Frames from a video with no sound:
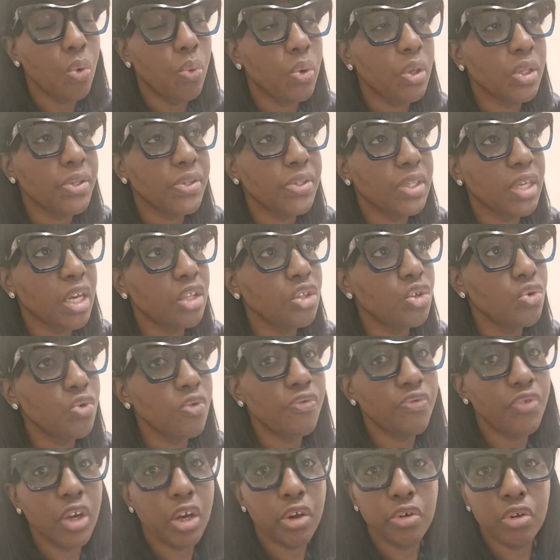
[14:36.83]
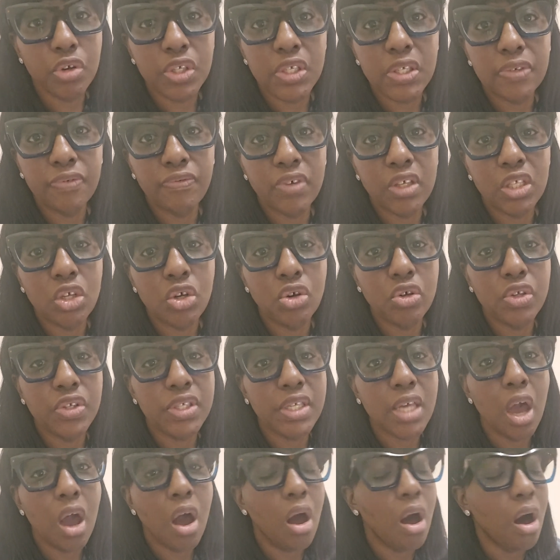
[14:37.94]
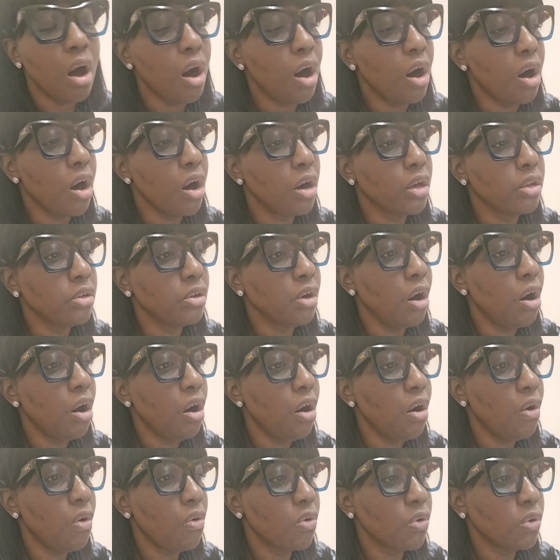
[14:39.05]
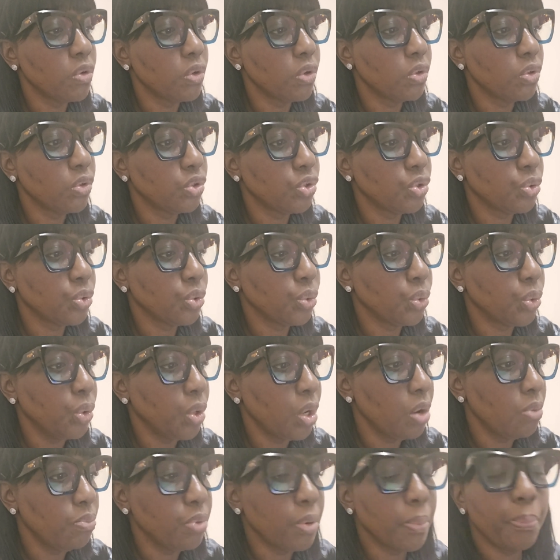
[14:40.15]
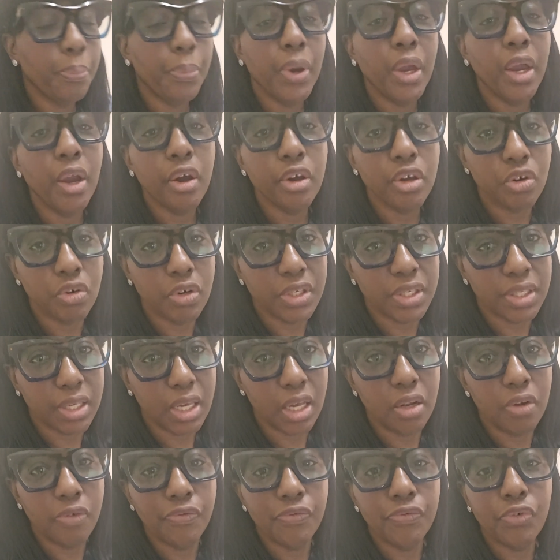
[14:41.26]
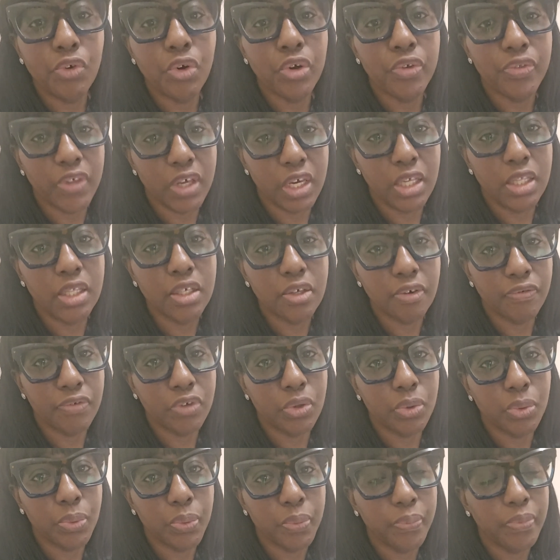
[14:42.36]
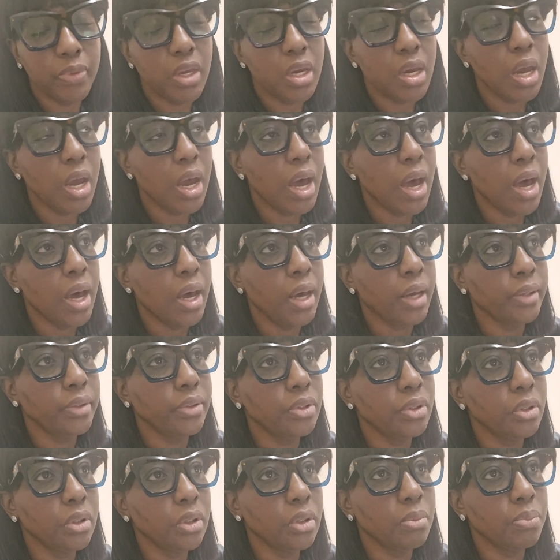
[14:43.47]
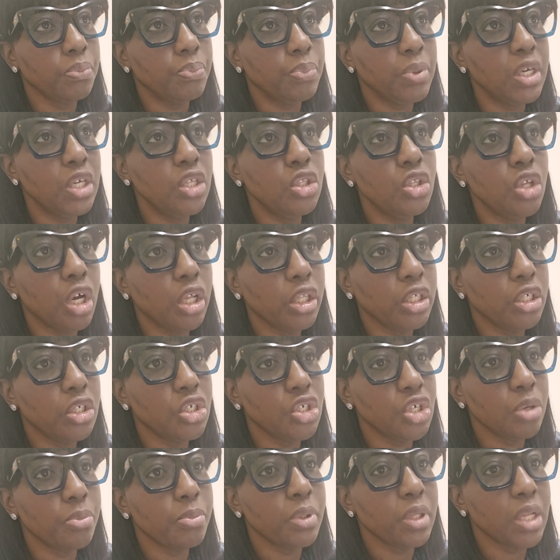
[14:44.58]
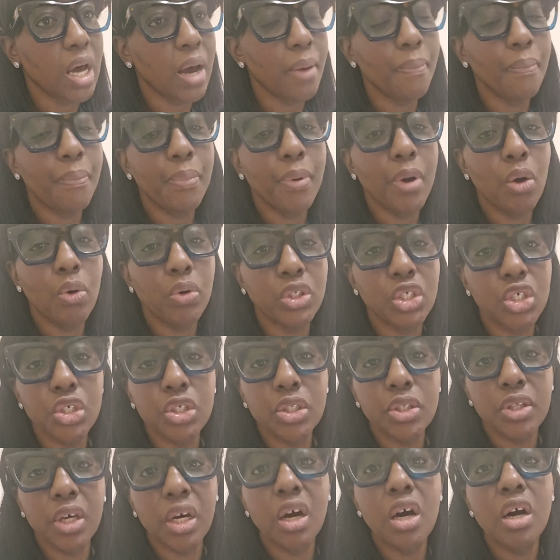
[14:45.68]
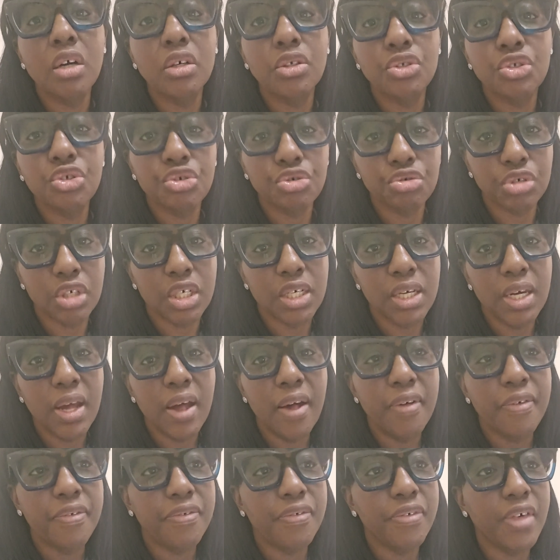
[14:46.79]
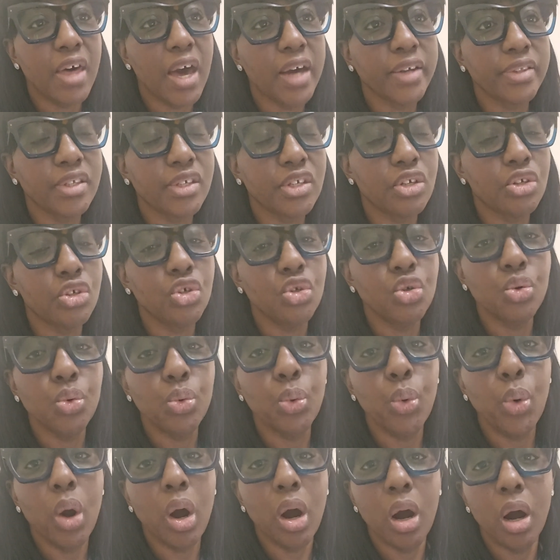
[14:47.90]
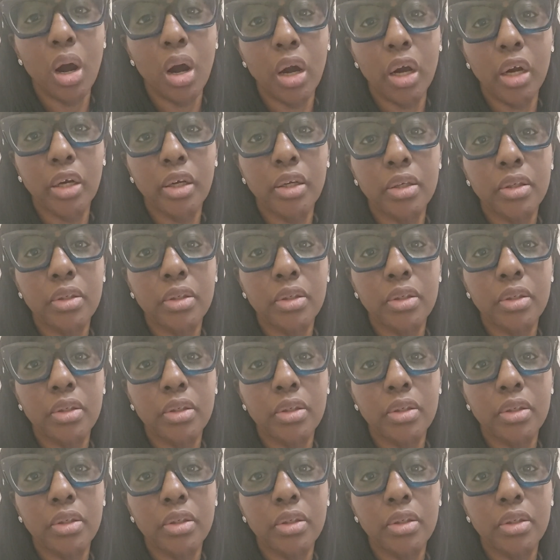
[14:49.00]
will send you various videos on how to prepare yourself for the interview and be knowledgeable about the country that you are